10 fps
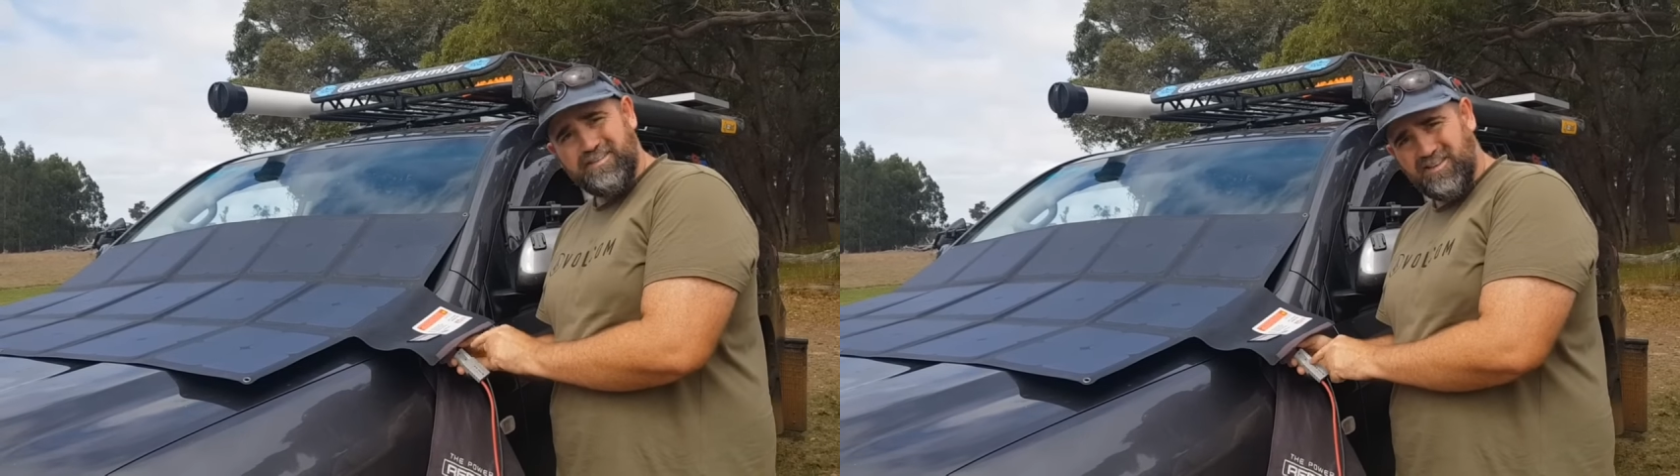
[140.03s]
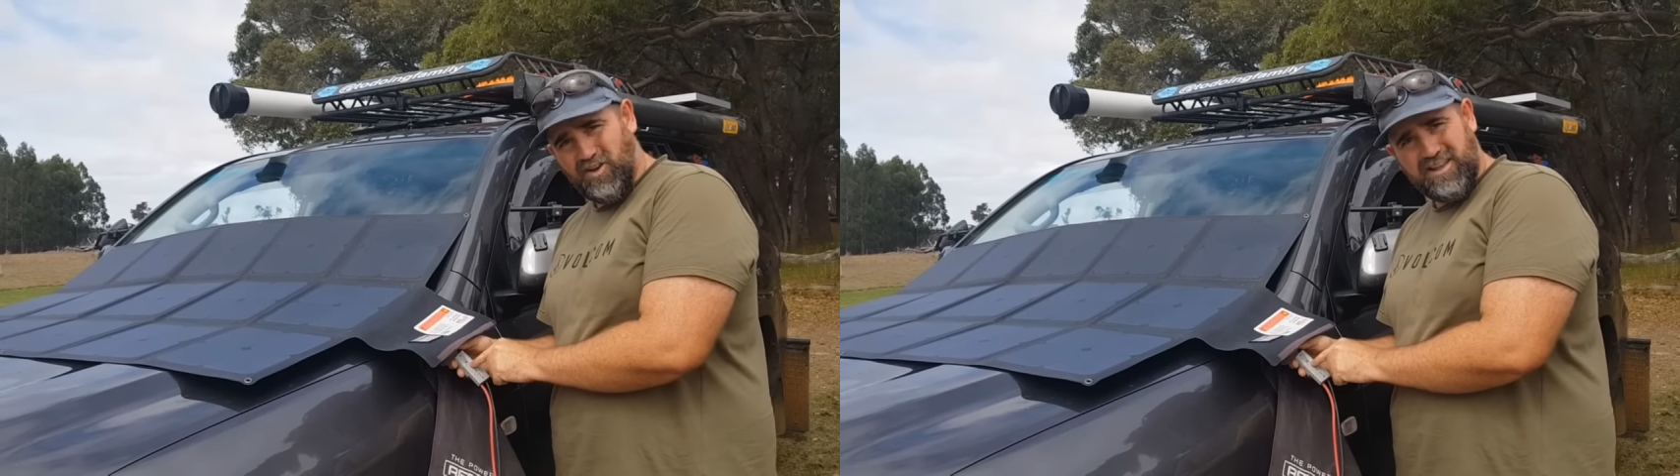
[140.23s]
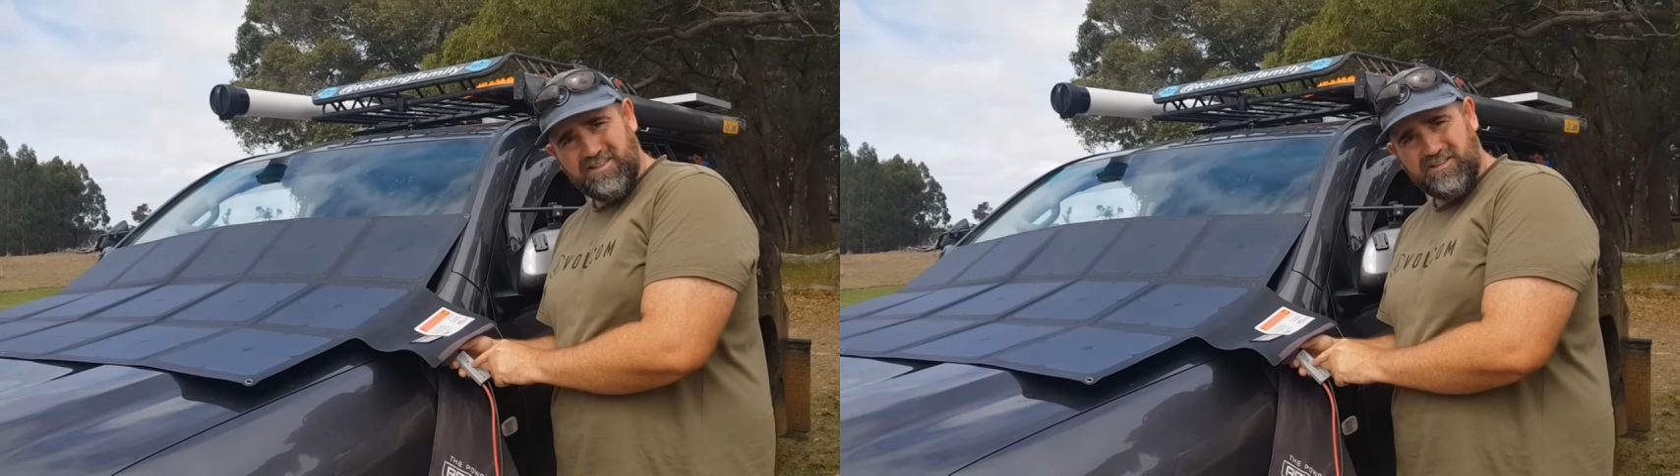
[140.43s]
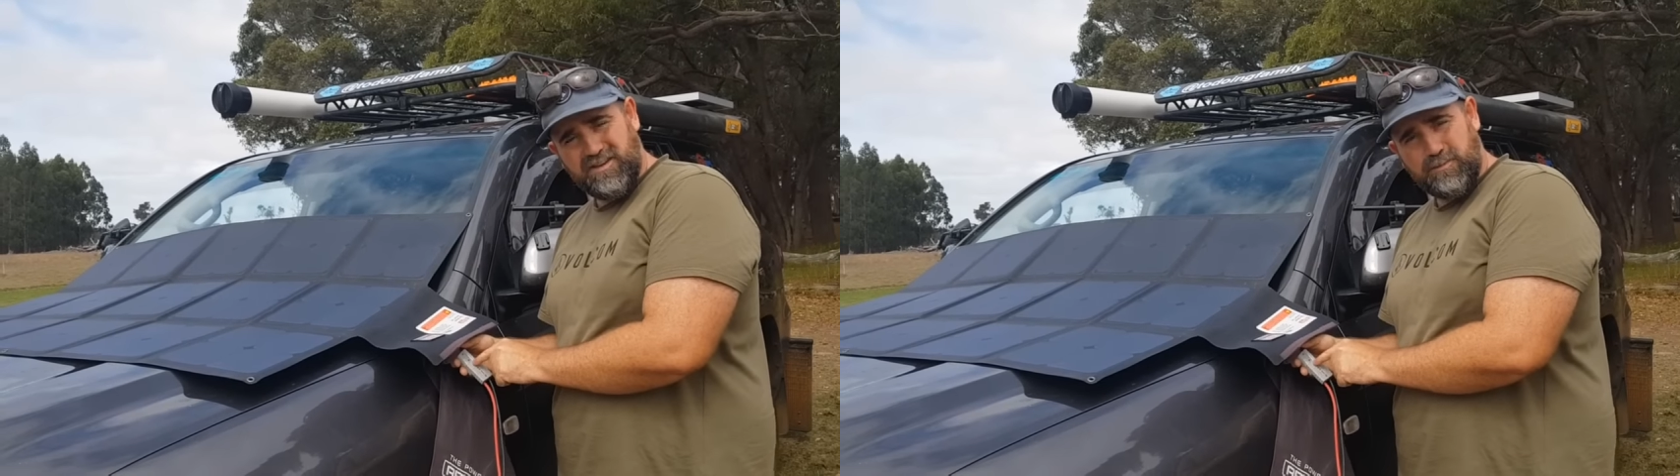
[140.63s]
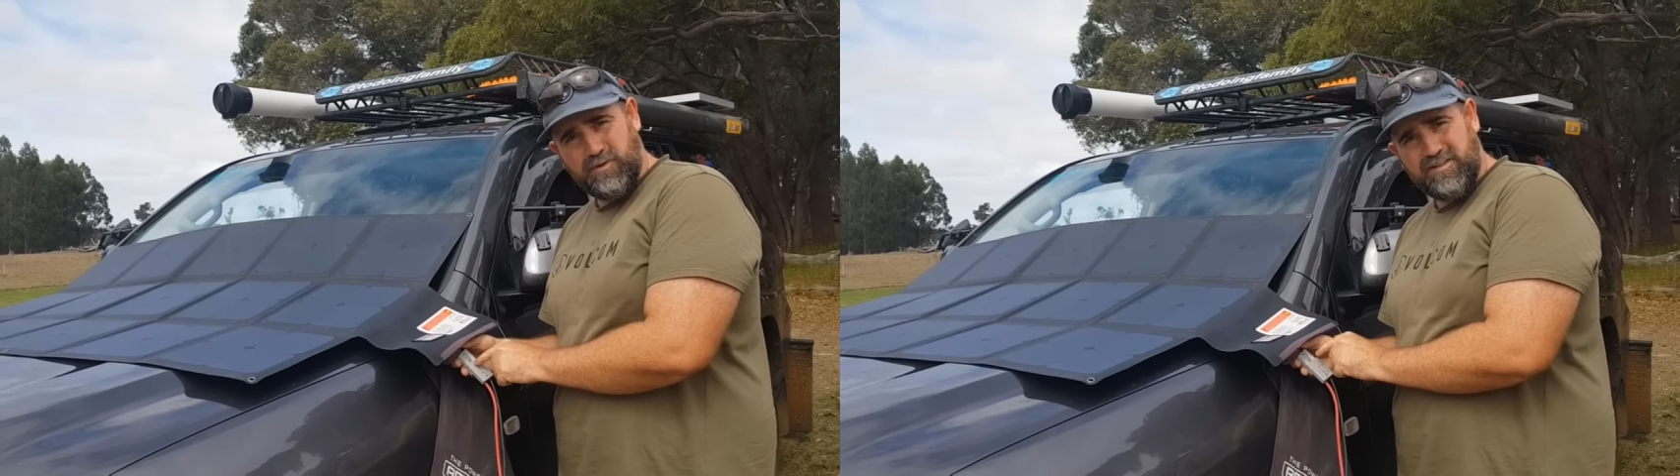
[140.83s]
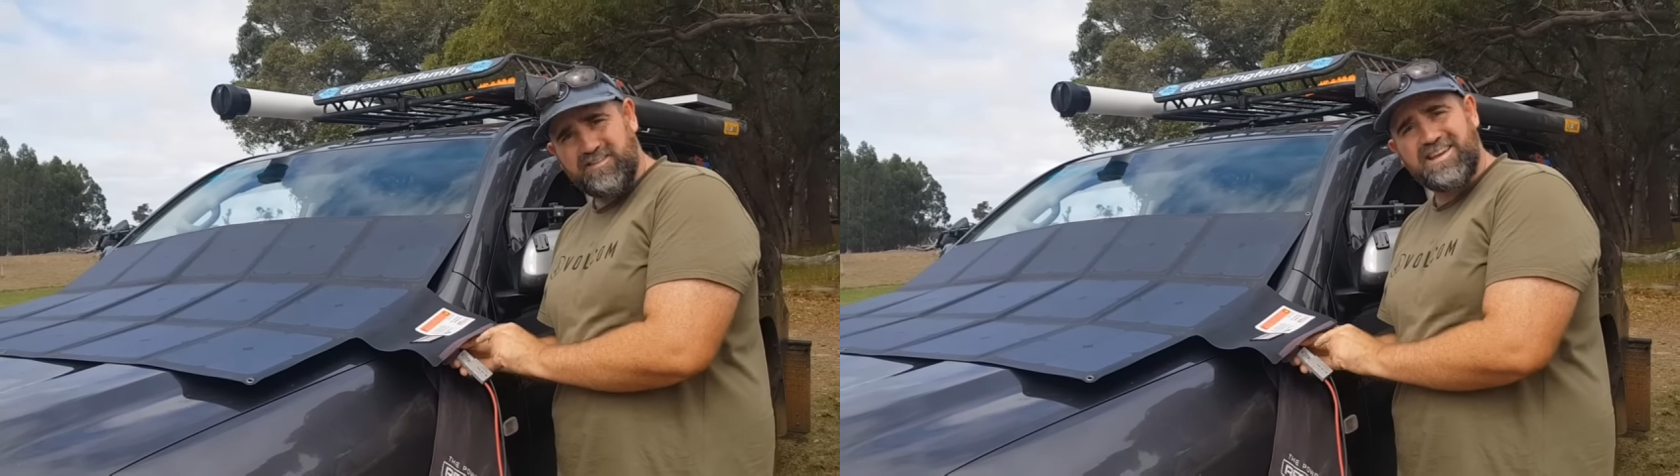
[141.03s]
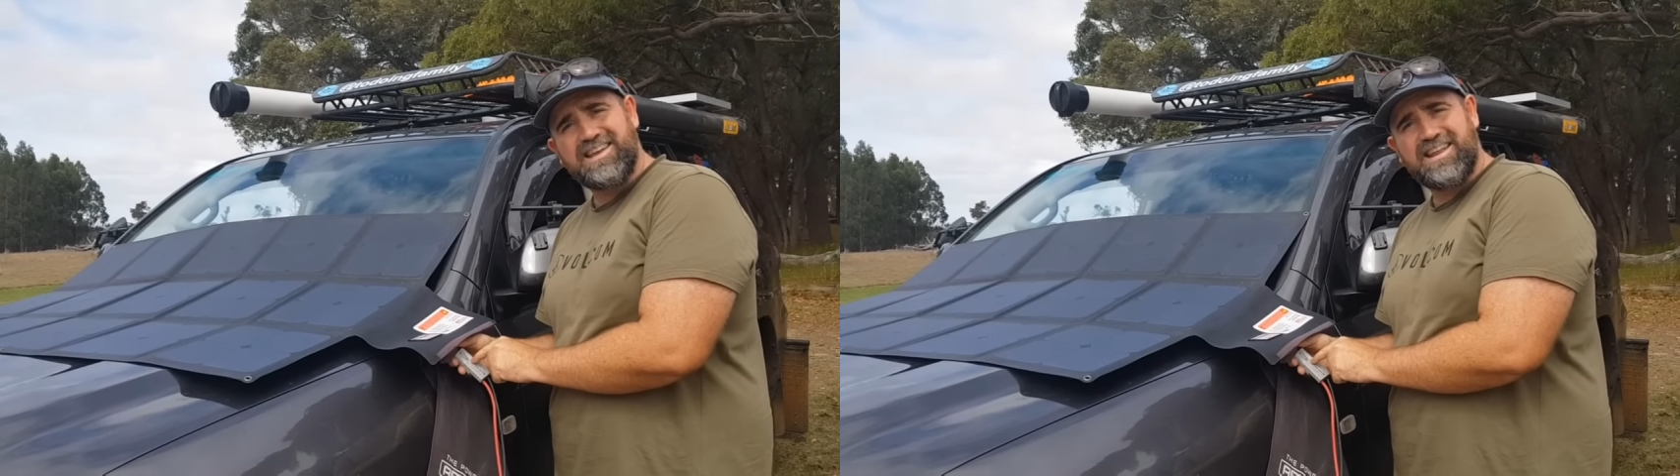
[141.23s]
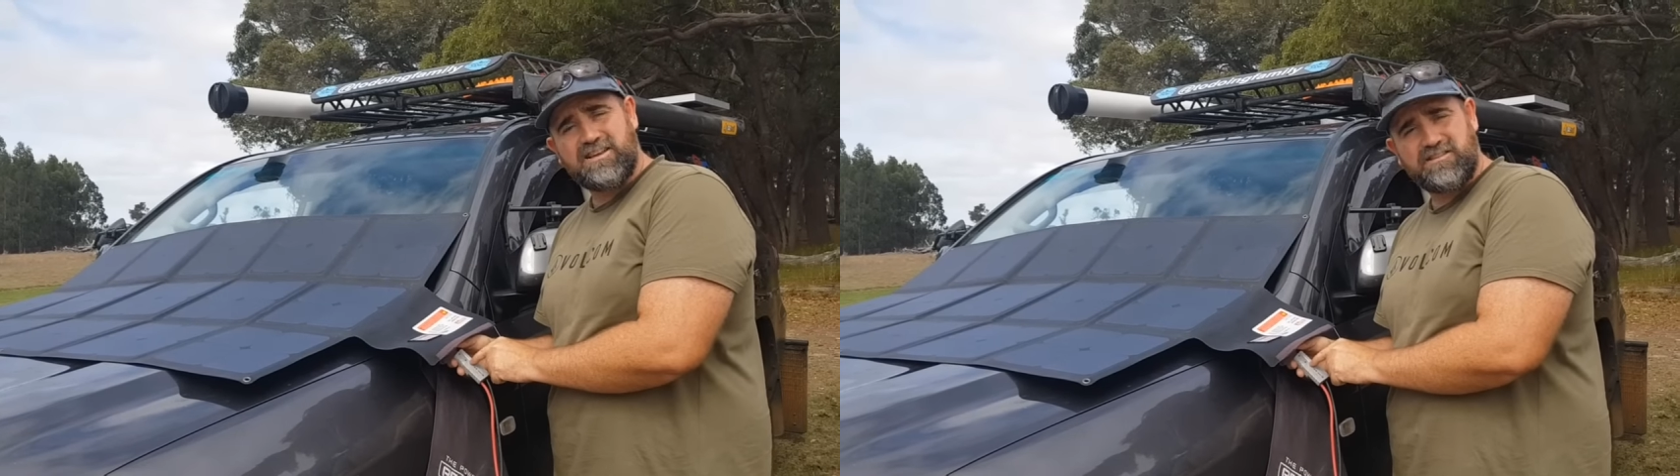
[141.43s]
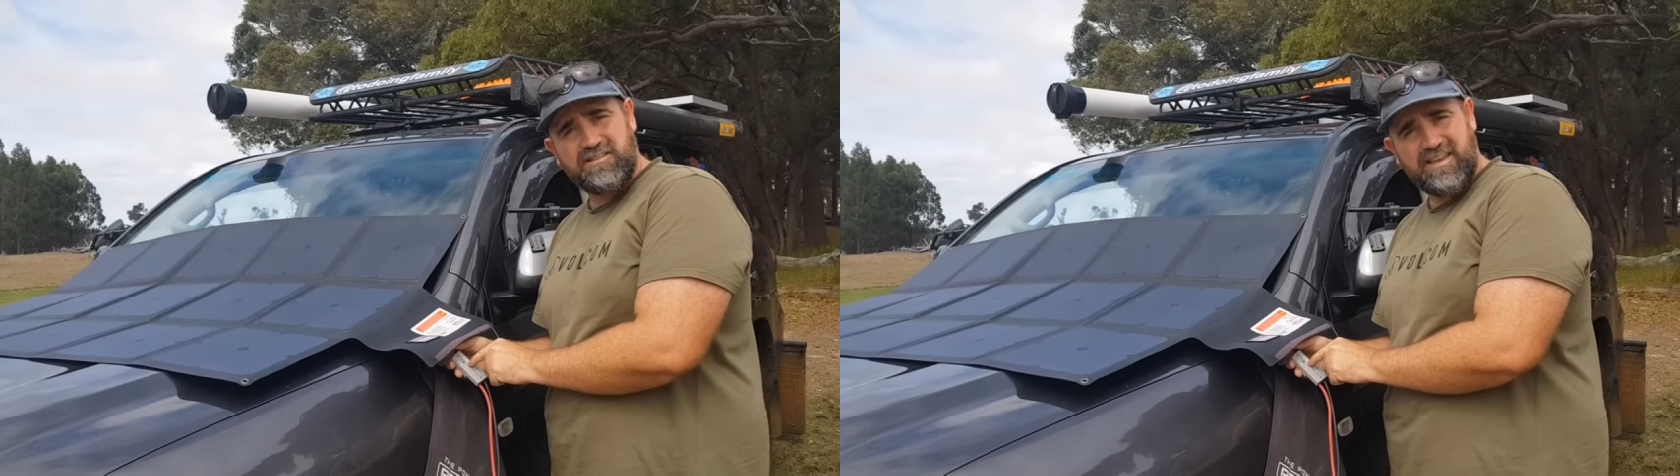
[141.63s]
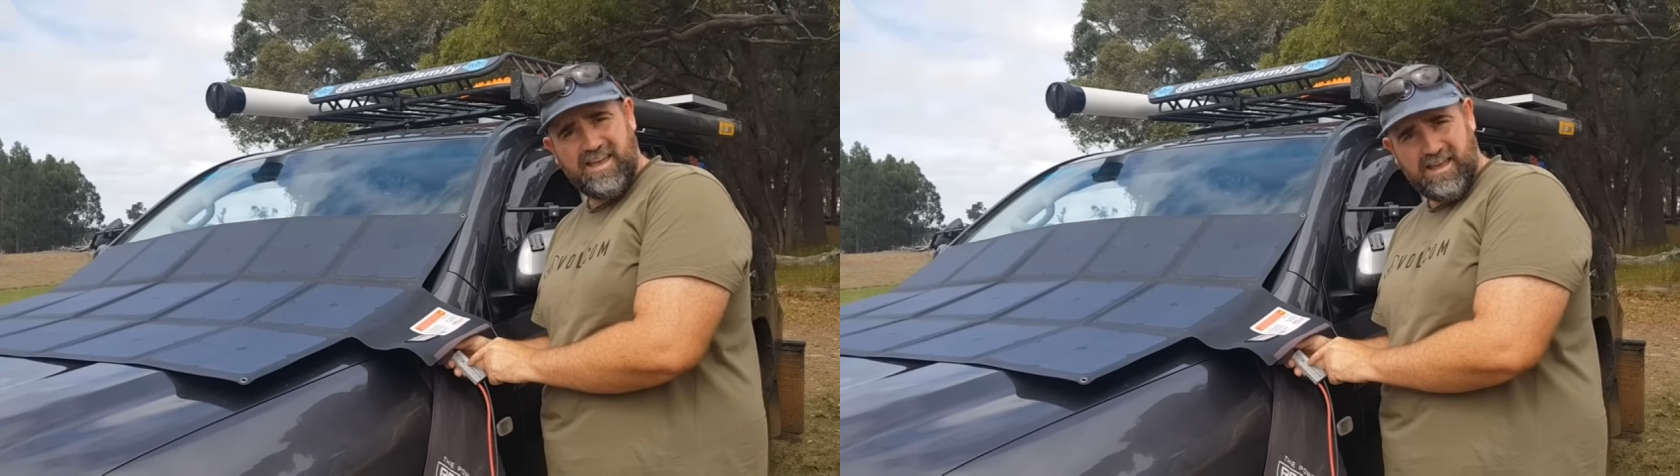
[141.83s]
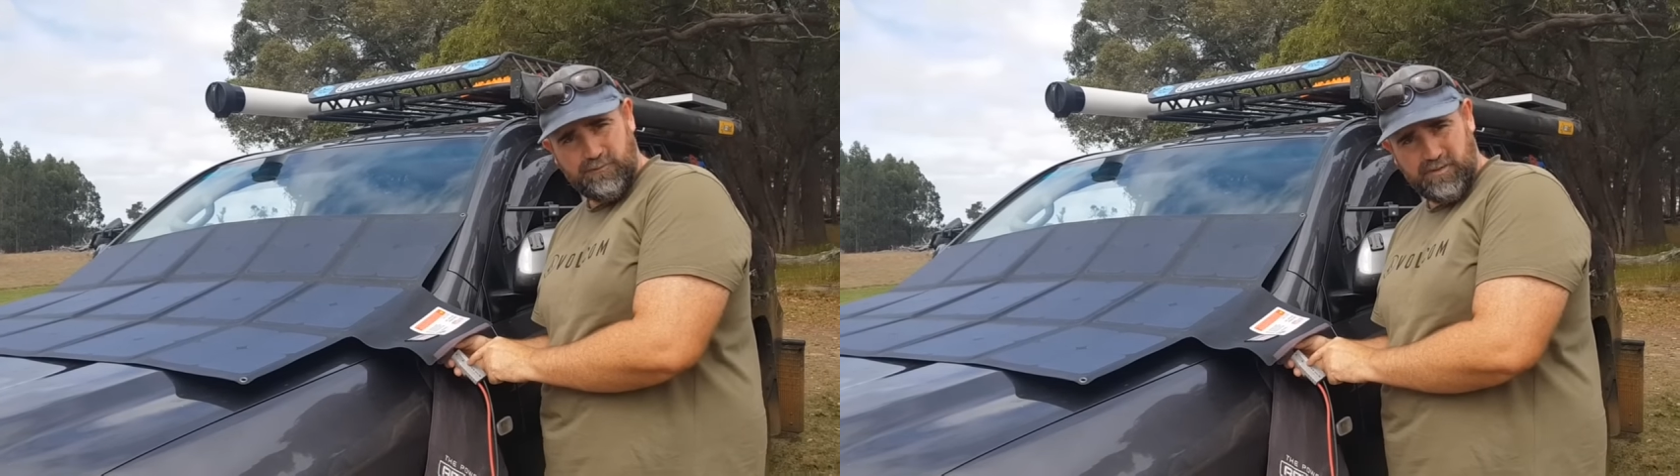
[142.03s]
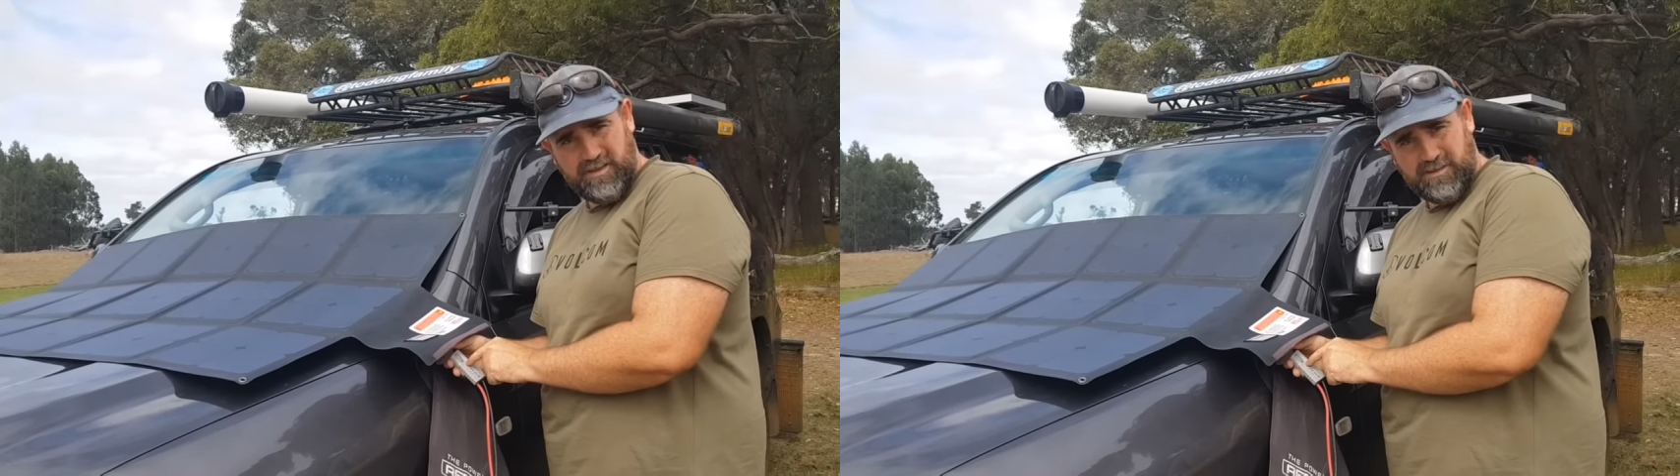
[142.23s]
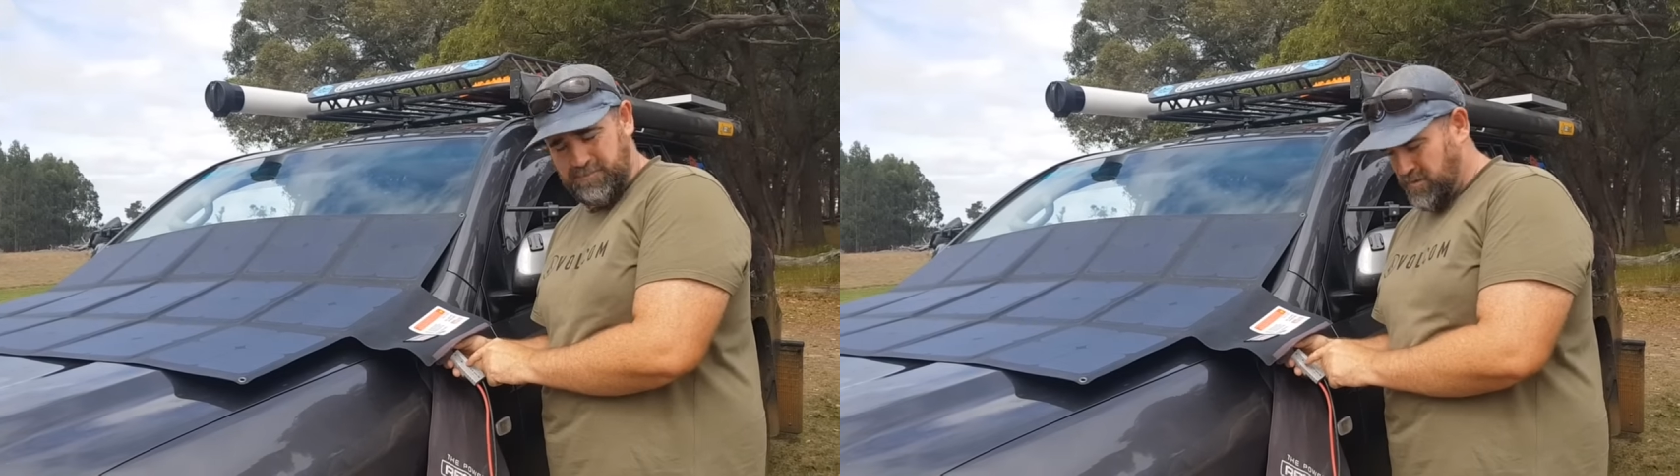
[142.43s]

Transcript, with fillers: Don't get the cheap ones. Your connections are everything.